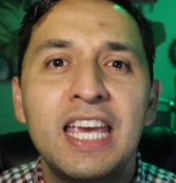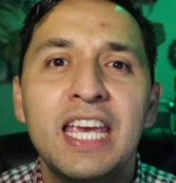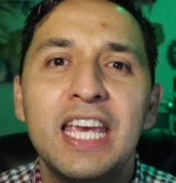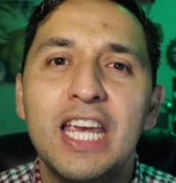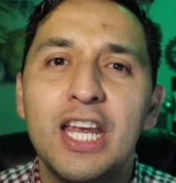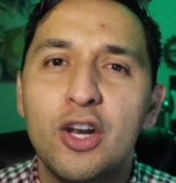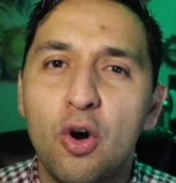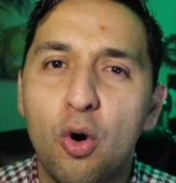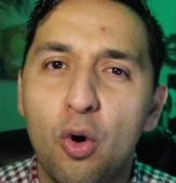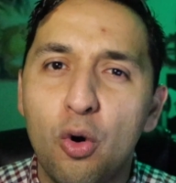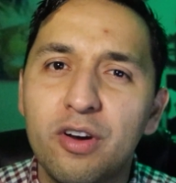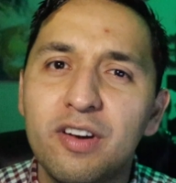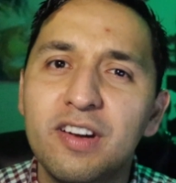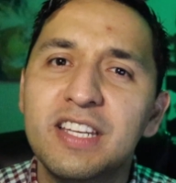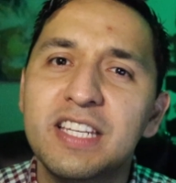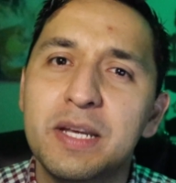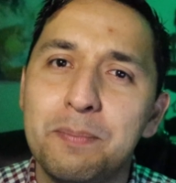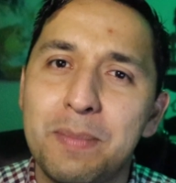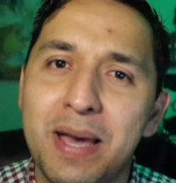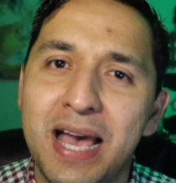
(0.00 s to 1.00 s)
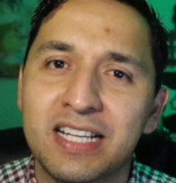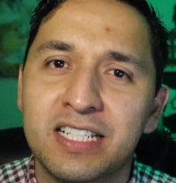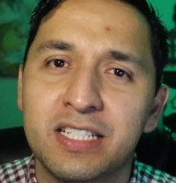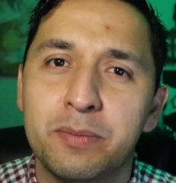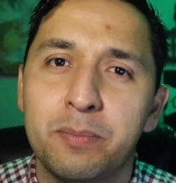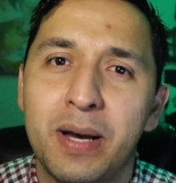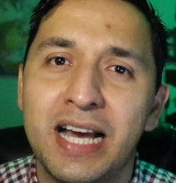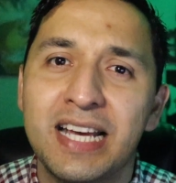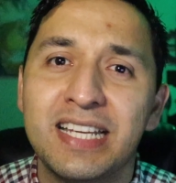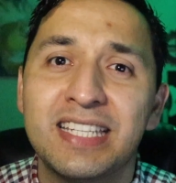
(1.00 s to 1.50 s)
in order to
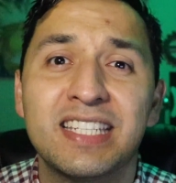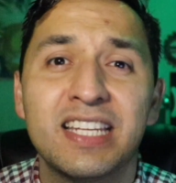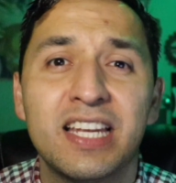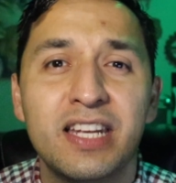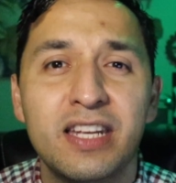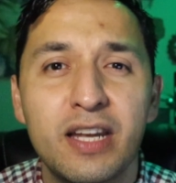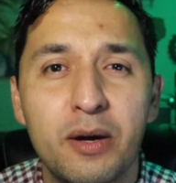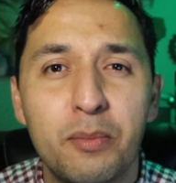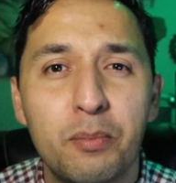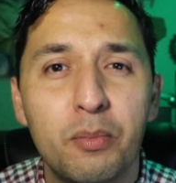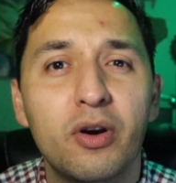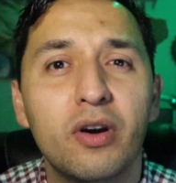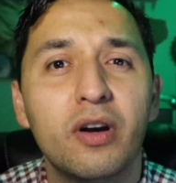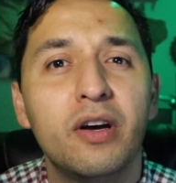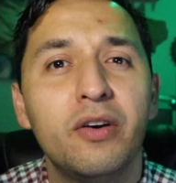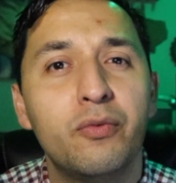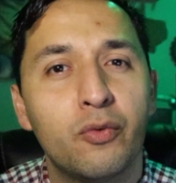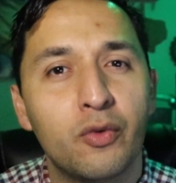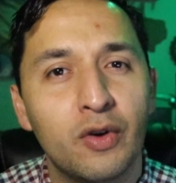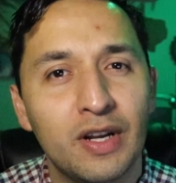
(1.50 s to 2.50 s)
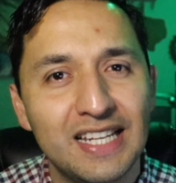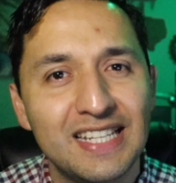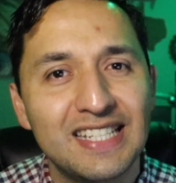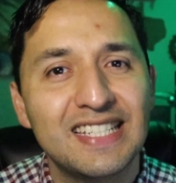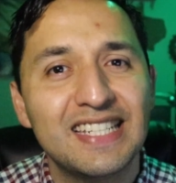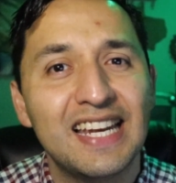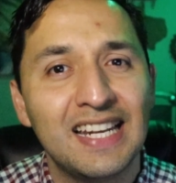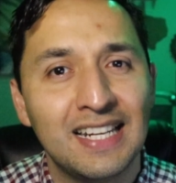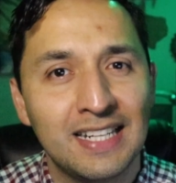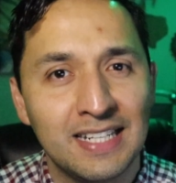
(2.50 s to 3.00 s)
maximize the number of real
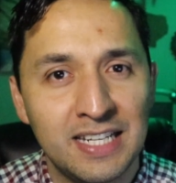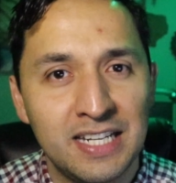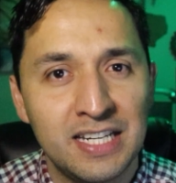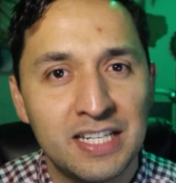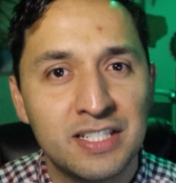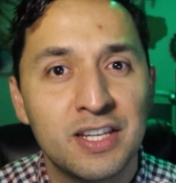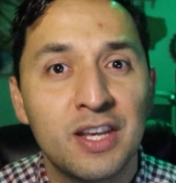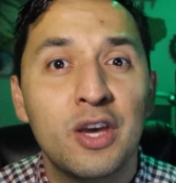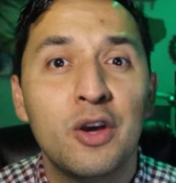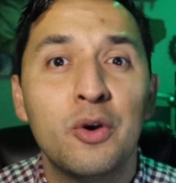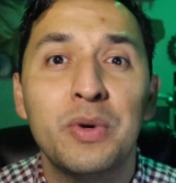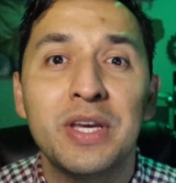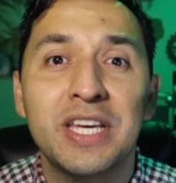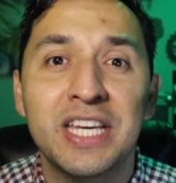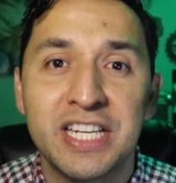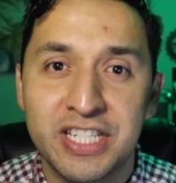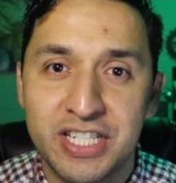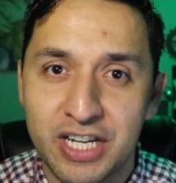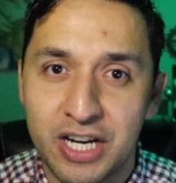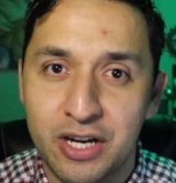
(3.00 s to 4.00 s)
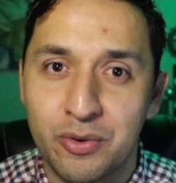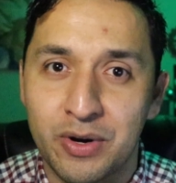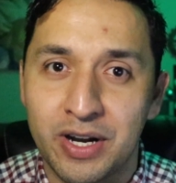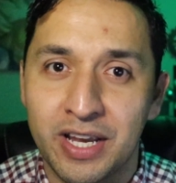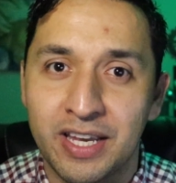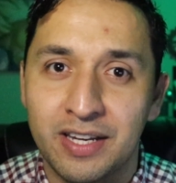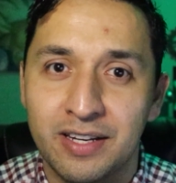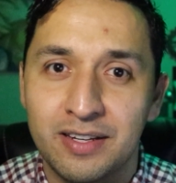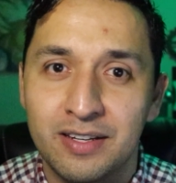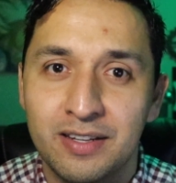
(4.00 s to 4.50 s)
estate leads we can
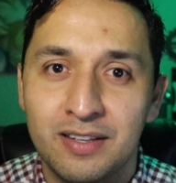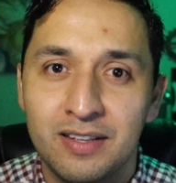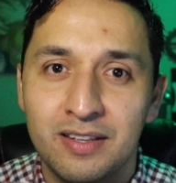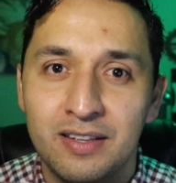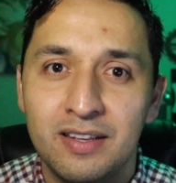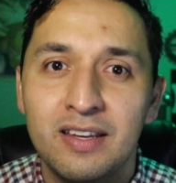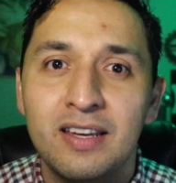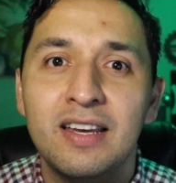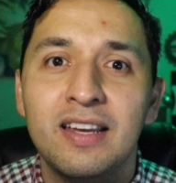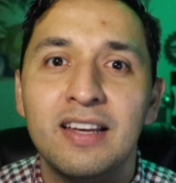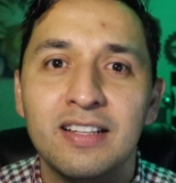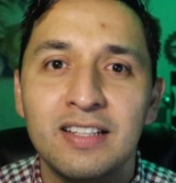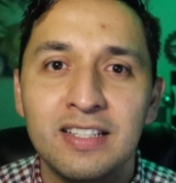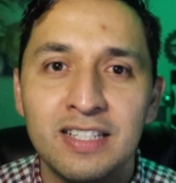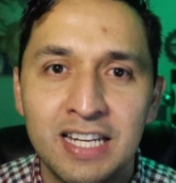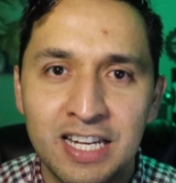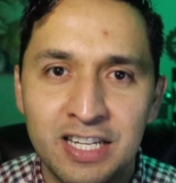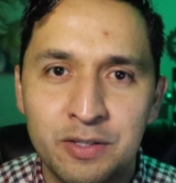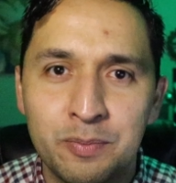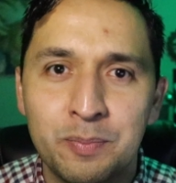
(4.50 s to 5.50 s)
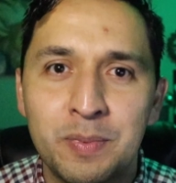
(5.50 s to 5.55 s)
generate. Let's